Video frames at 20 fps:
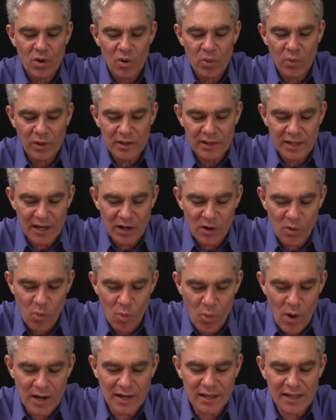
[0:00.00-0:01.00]
we take
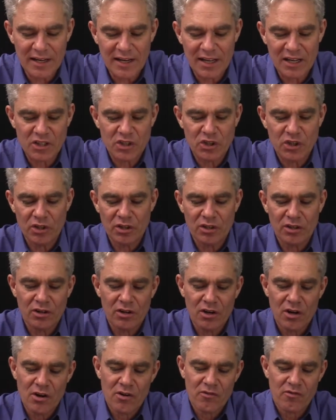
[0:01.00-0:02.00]
one connection
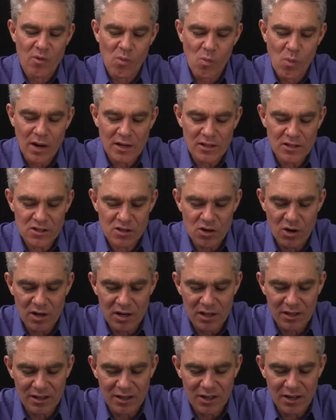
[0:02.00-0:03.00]
from one side
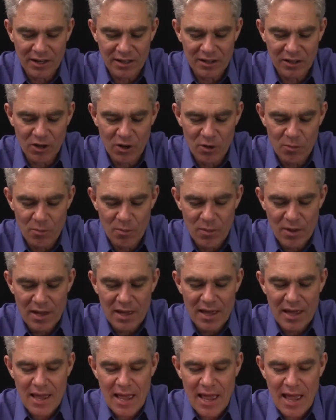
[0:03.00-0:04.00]
of the light globe
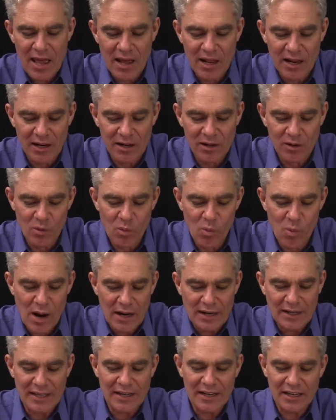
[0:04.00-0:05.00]
and
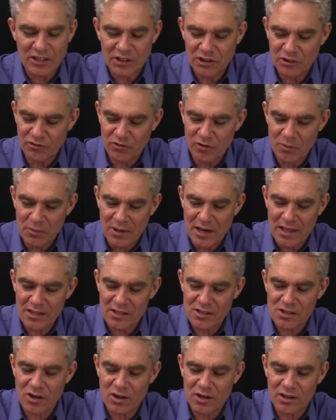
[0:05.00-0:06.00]
one connection from the other
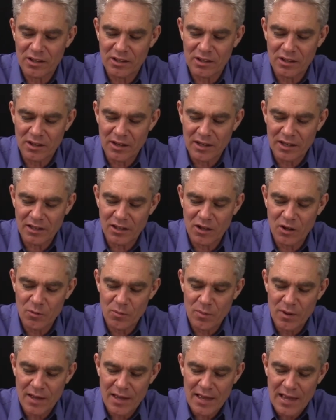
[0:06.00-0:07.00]
side of the light
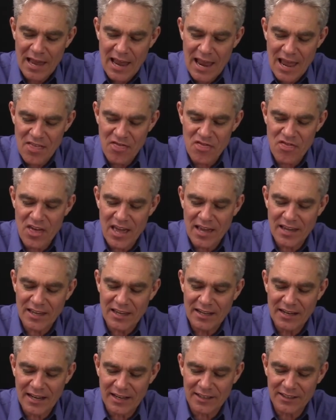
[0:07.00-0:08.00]
globe, and then
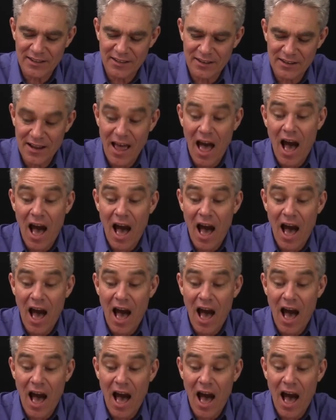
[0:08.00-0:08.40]
connect it